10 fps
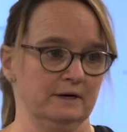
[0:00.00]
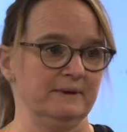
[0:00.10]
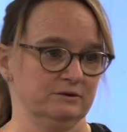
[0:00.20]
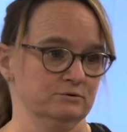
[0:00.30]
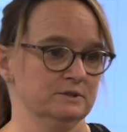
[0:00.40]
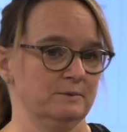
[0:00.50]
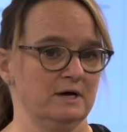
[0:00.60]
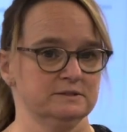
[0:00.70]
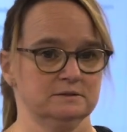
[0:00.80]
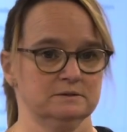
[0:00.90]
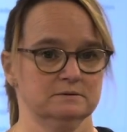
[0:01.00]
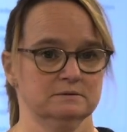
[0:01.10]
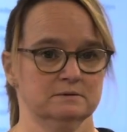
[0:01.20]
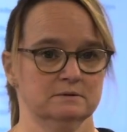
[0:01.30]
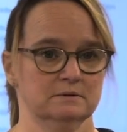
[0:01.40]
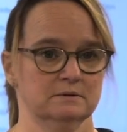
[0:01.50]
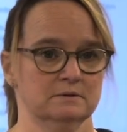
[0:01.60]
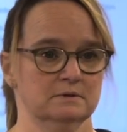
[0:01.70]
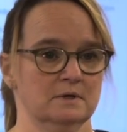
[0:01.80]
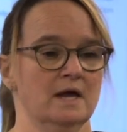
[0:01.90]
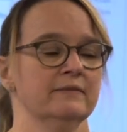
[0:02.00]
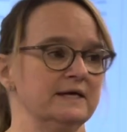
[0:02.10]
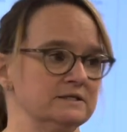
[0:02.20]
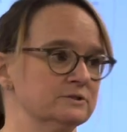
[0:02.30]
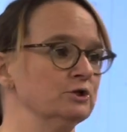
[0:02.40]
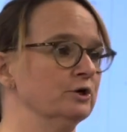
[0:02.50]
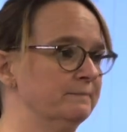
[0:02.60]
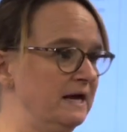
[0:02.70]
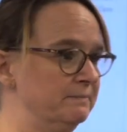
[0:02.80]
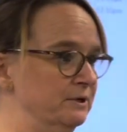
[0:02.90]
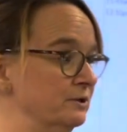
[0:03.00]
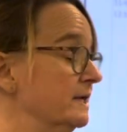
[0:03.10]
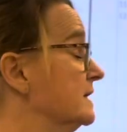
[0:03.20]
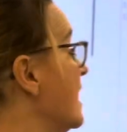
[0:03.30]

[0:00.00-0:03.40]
to make those deposits. That's the look back period.